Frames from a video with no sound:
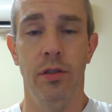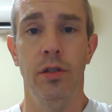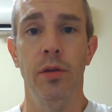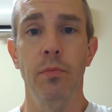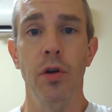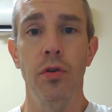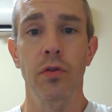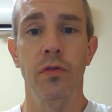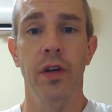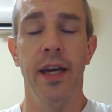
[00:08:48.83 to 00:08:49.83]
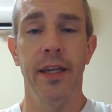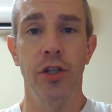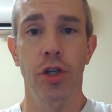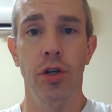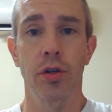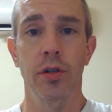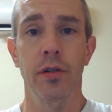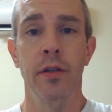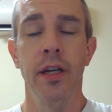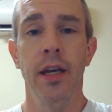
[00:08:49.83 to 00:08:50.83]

to move and turn.